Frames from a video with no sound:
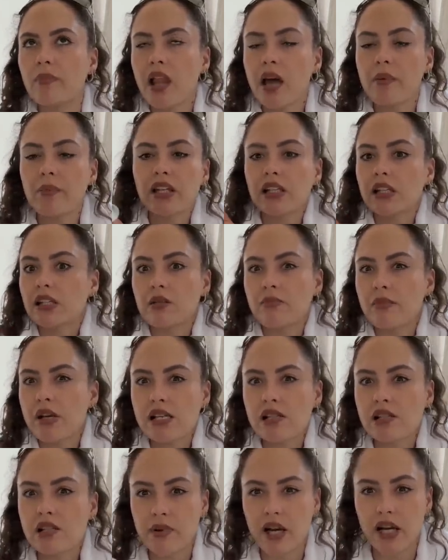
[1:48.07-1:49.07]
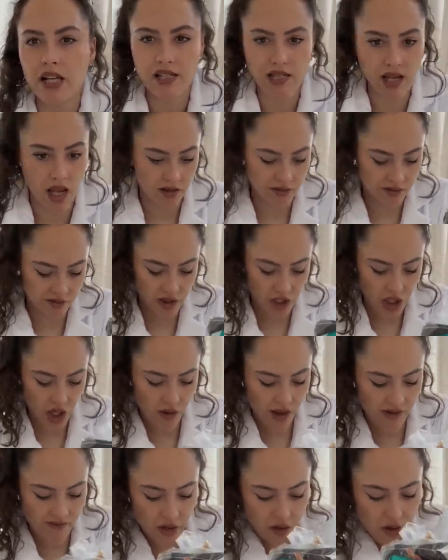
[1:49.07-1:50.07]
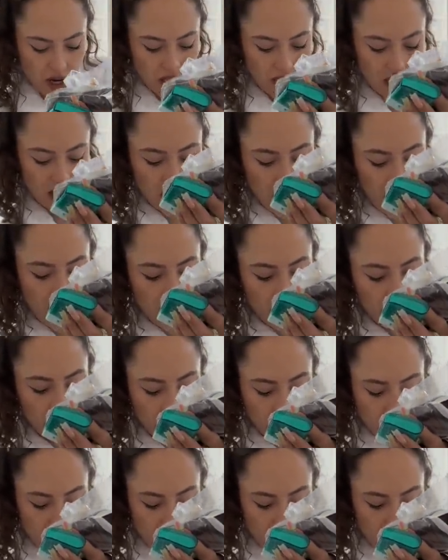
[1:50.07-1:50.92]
let me little mist myself, you know, have a great time.